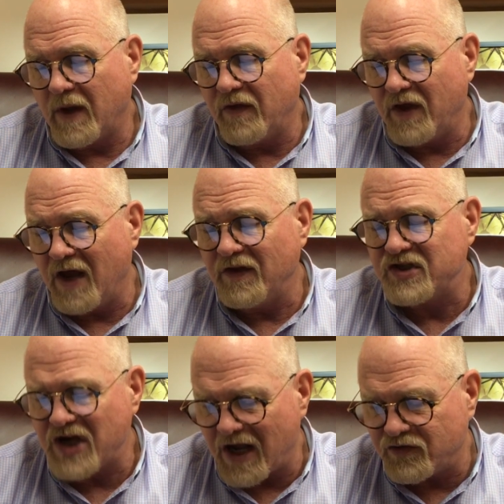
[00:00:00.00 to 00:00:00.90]
Then the
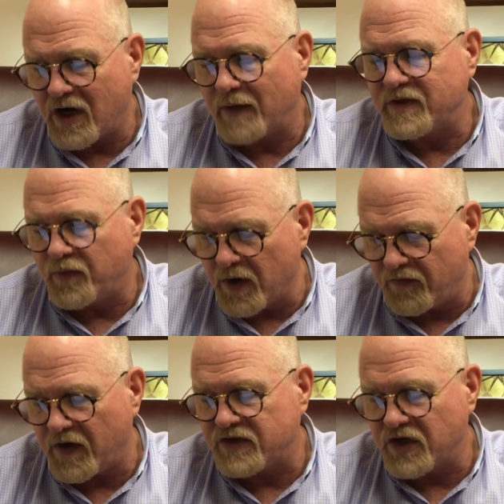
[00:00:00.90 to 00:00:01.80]
satraps, the
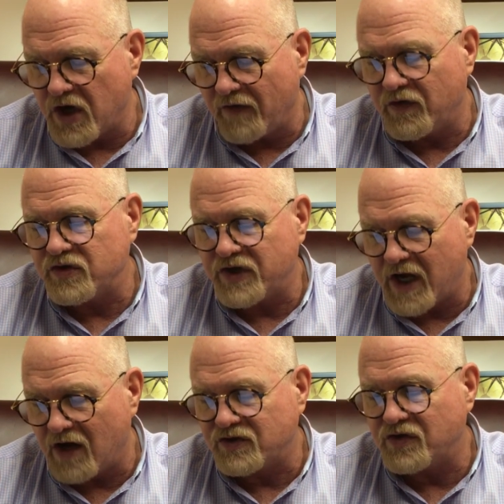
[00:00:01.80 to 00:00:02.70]
prefects, the governors, the
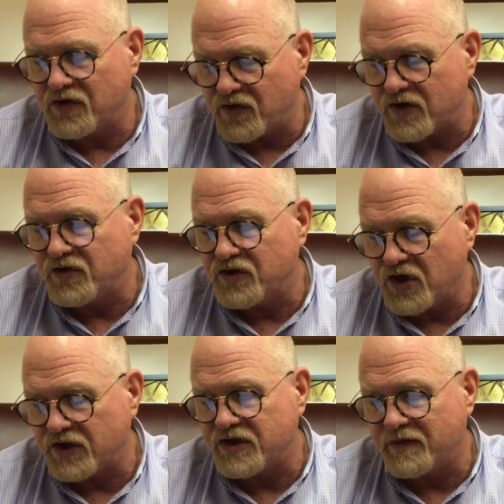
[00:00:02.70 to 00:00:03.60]
counselors, the treasurers, the
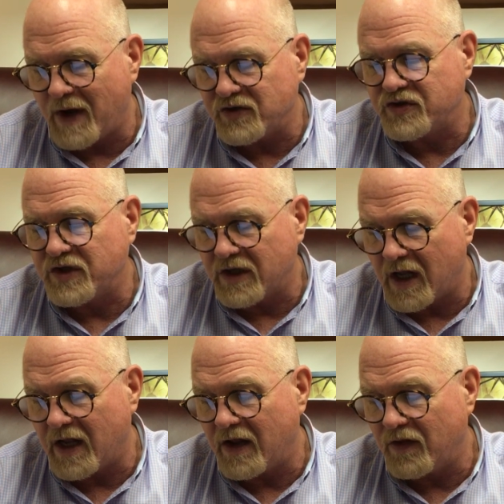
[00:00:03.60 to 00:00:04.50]
judges, the magistrates,
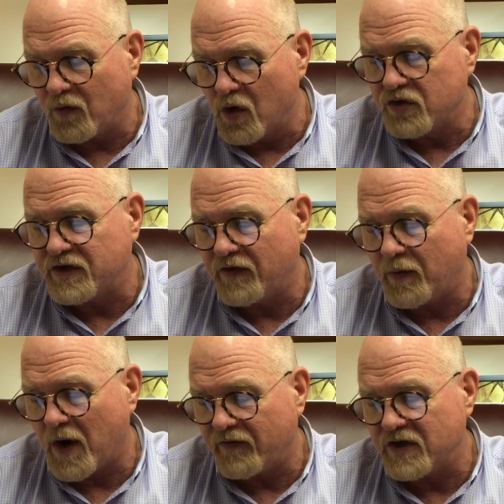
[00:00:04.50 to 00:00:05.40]
and the rulers of the
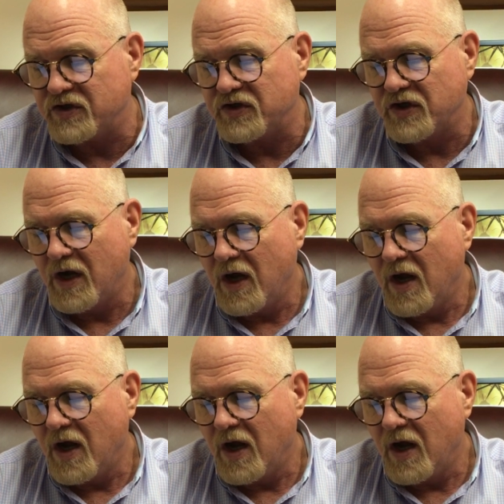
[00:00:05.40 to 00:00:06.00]
provinces